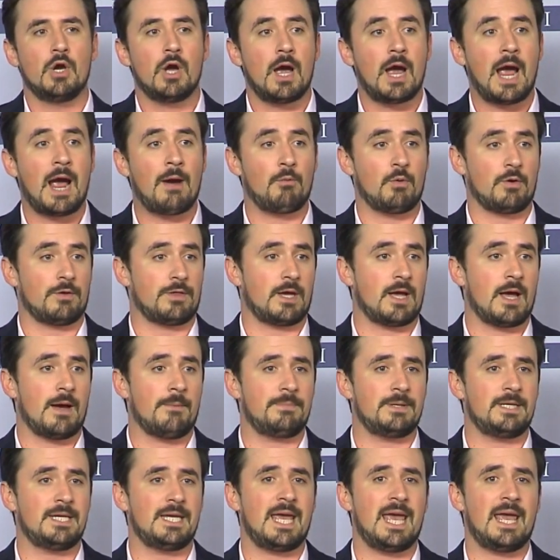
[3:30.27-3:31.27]
how, where the
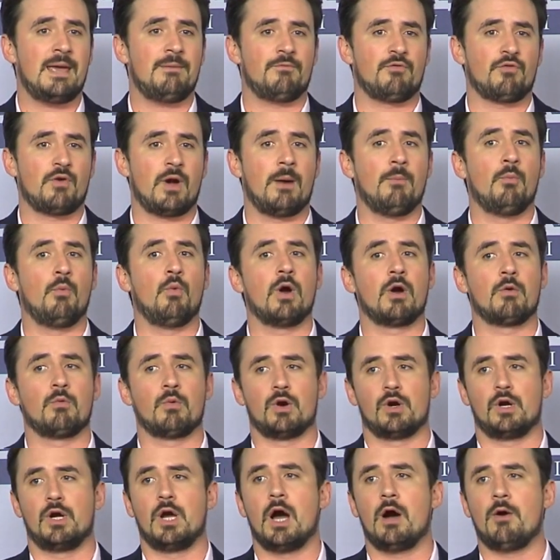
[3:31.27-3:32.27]
company came from, where
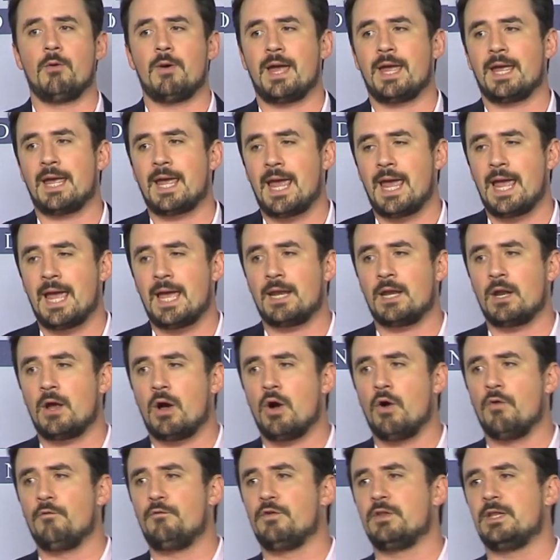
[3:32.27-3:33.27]
we're going, and
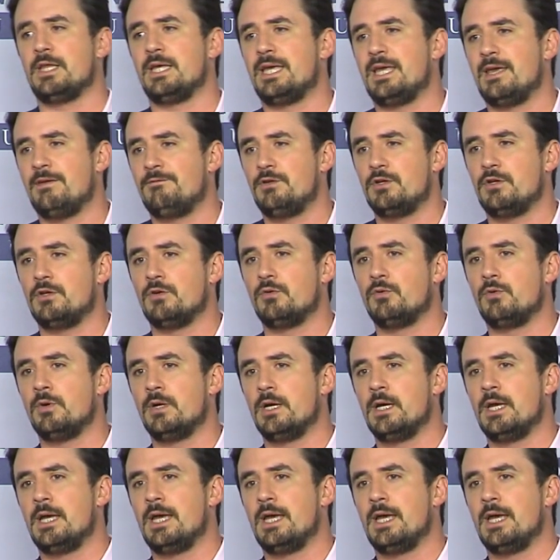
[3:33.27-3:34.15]
hopefully give you